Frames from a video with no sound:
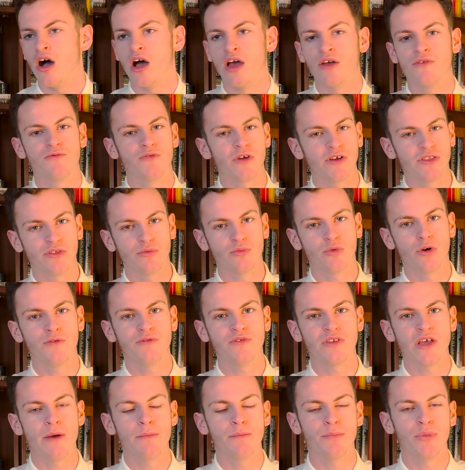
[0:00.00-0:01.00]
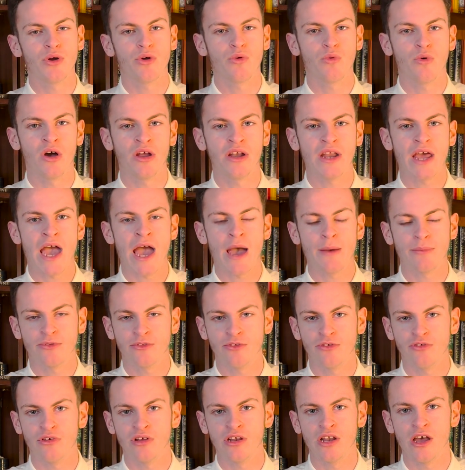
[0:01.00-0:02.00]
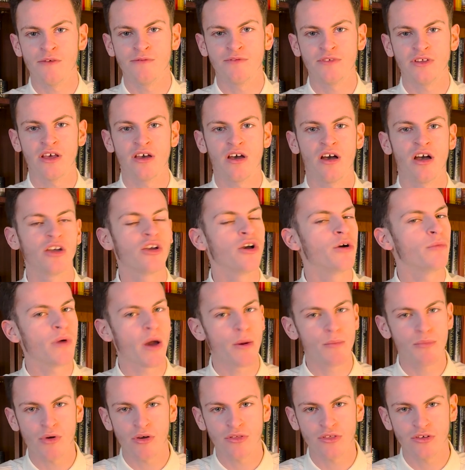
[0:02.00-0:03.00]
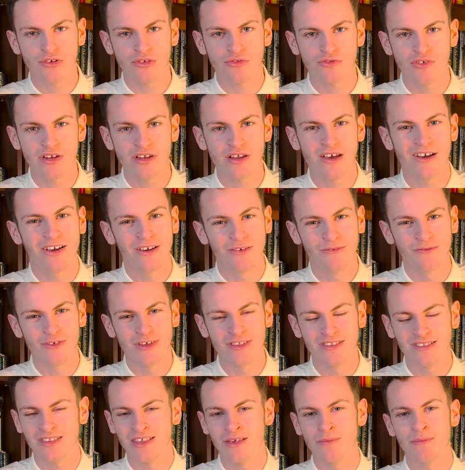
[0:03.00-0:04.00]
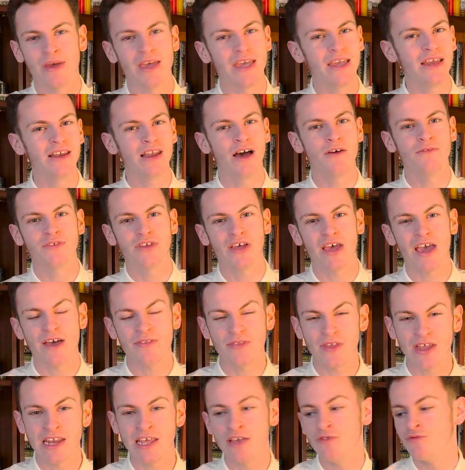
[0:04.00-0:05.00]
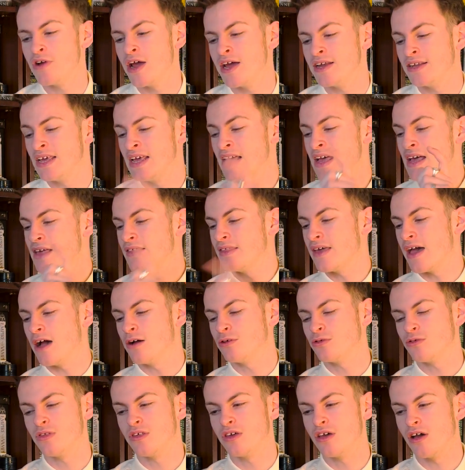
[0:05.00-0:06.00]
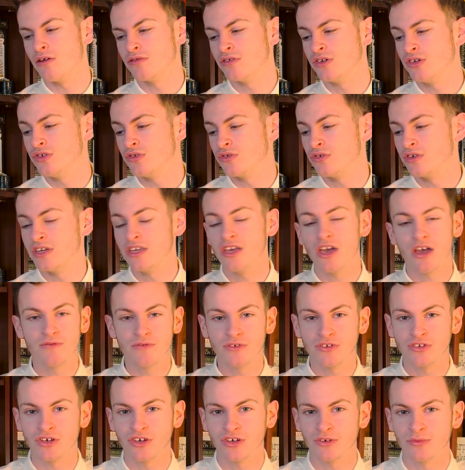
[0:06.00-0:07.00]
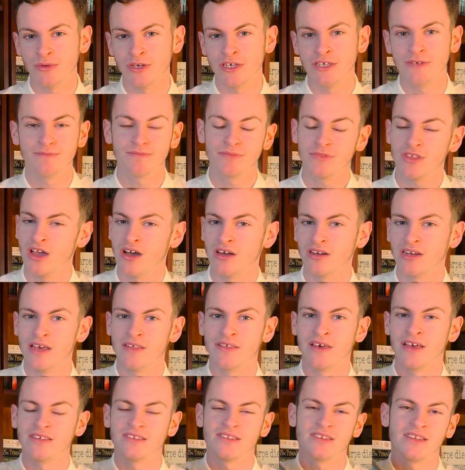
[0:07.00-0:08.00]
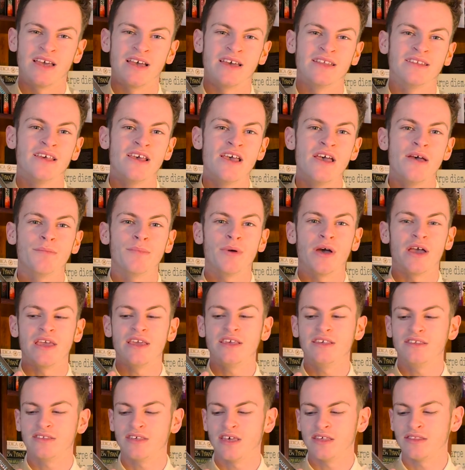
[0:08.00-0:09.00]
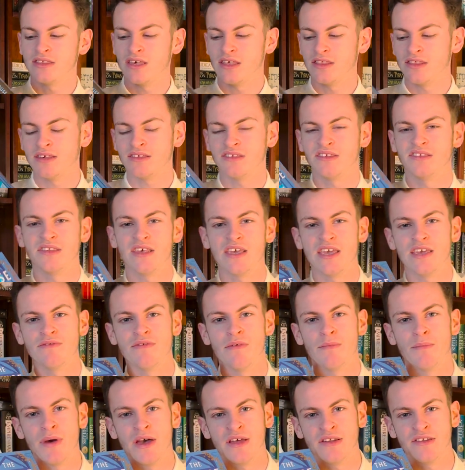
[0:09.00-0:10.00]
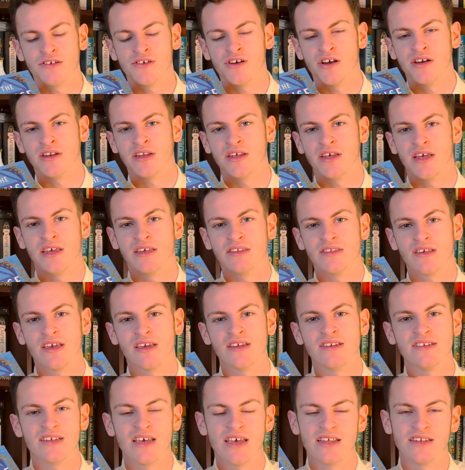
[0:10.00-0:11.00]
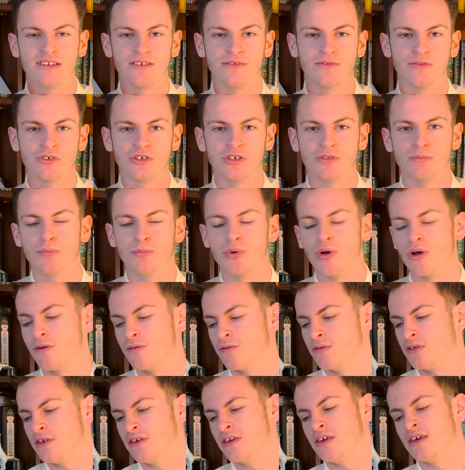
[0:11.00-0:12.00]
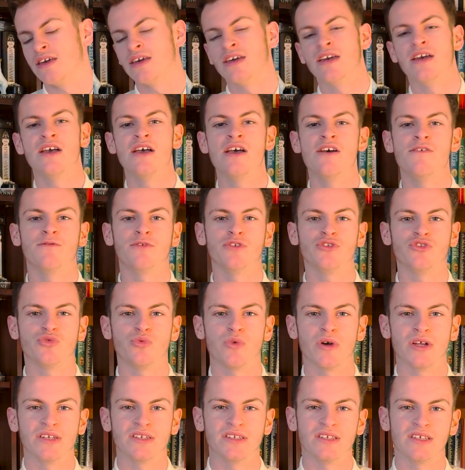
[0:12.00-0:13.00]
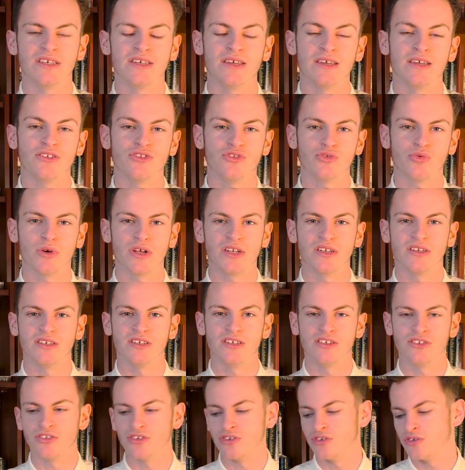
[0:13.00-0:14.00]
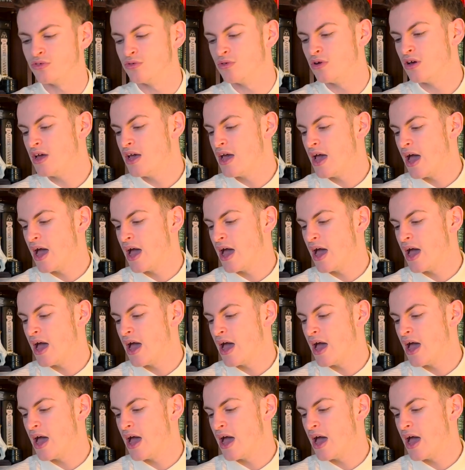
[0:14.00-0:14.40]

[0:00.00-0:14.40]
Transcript: I've read The Wolf Den, book 1, absolutely loved it. I got my brother to read it, I convinced him, he loved it, and then he read The House with the Golden Door, he overtook me, can't let that stand, but he said that this is even better and it is a contender for his book of the year for 2022.